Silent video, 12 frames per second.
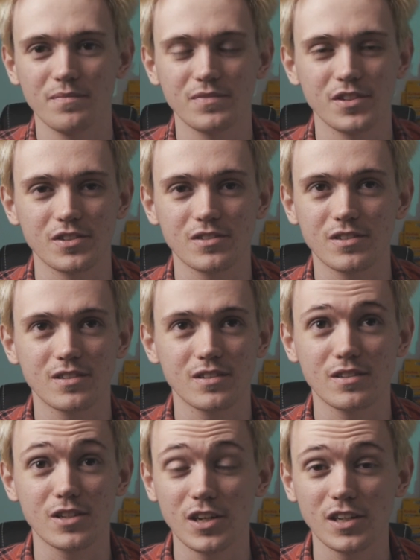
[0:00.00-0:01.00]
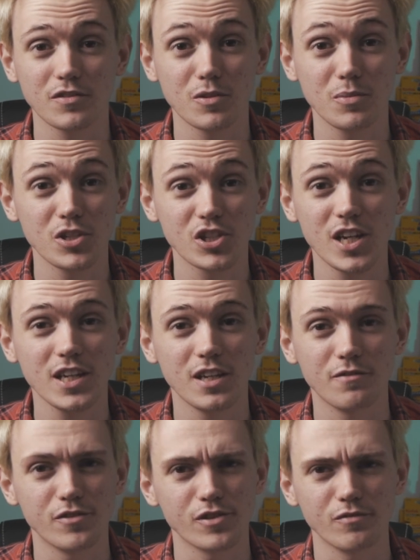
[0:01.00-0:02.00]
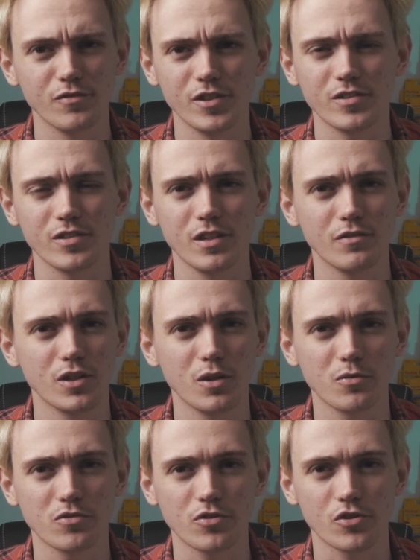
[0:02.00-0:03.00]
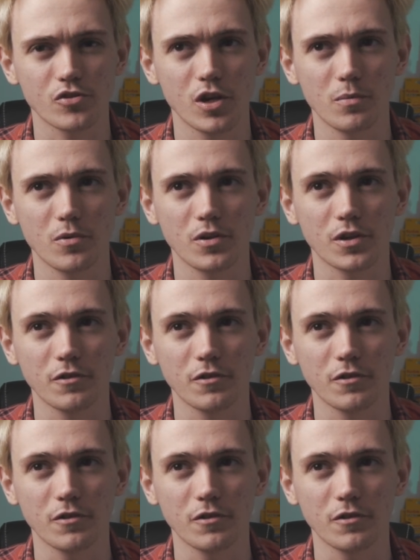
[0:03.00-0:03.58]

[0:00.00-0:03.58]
Just turned out to be shaky for some reason, even though it was on a tripod.